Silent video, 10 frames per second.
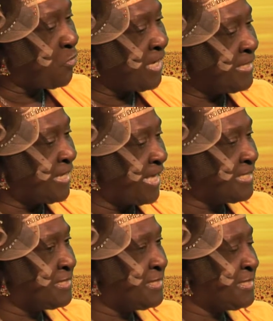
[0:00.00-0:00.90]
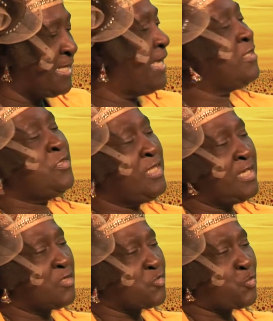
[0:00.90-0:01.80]
in like 10
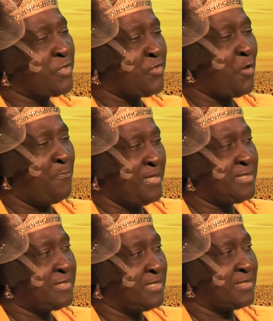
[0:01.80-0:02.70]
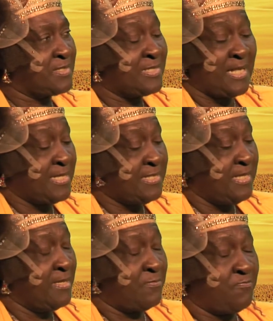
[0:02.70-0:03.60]
years with your business, because I
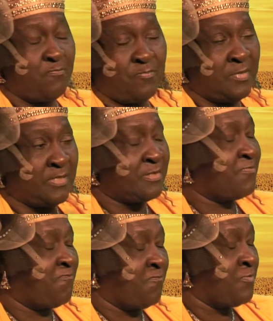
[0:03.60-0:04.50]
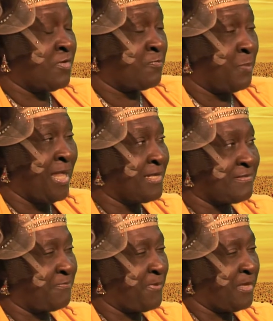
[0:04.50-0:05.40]
see it just
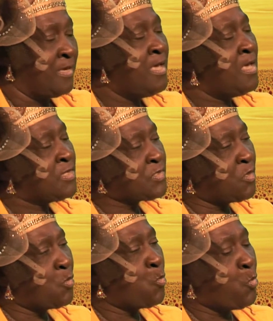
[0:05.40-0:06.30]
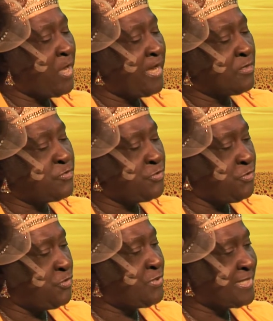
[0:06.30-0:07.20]
blossoming. So where do
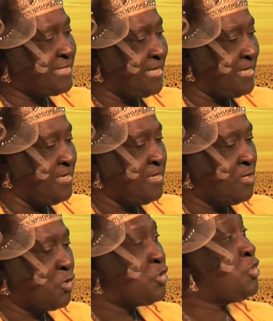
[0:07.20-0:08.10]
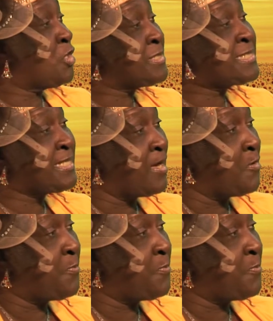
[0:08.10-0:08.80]
you see yourself